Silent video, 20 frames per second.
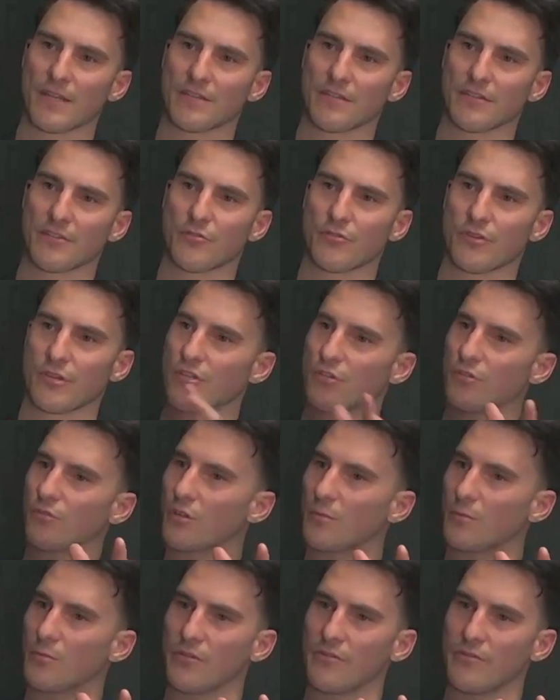and the traditional
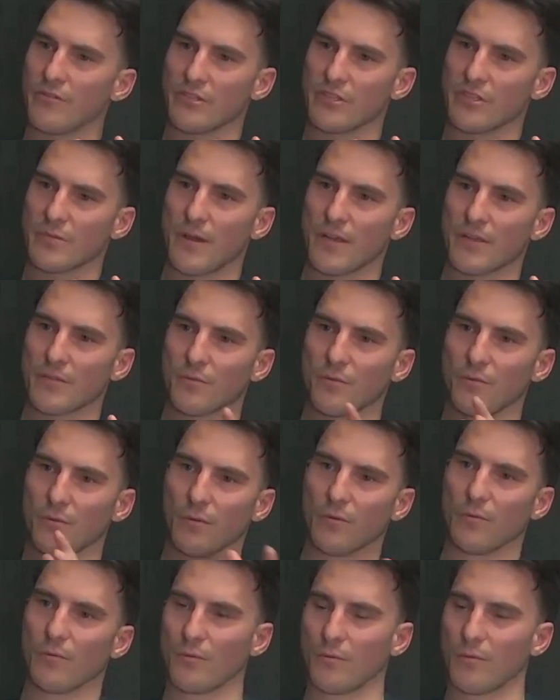computer vision space?
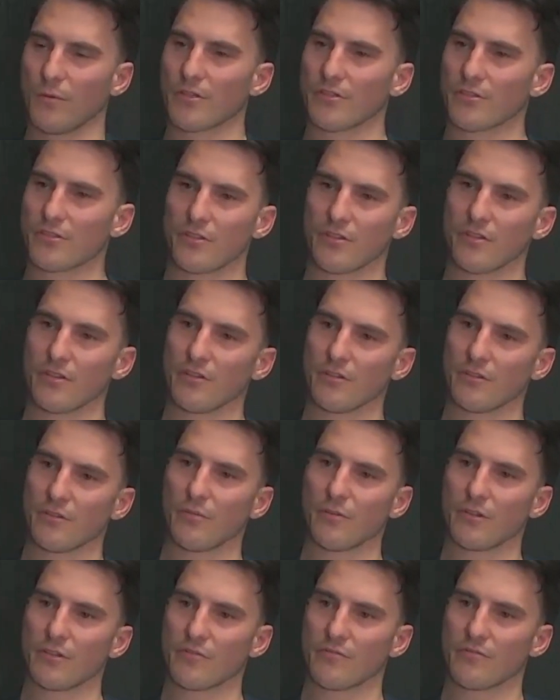What's your
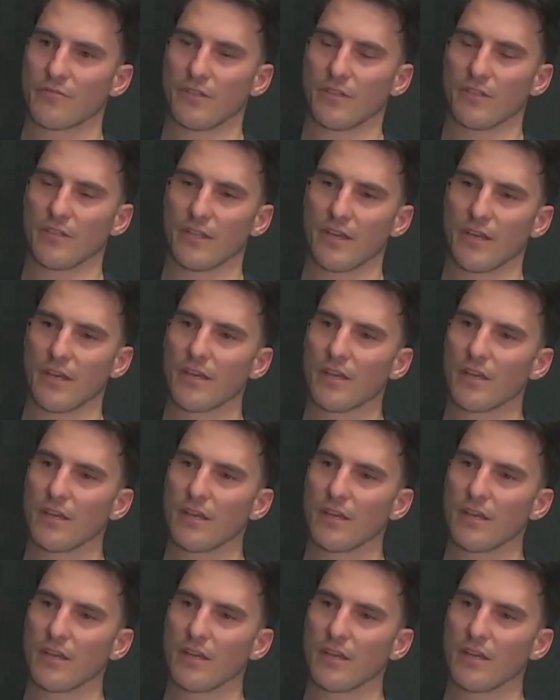feeling there?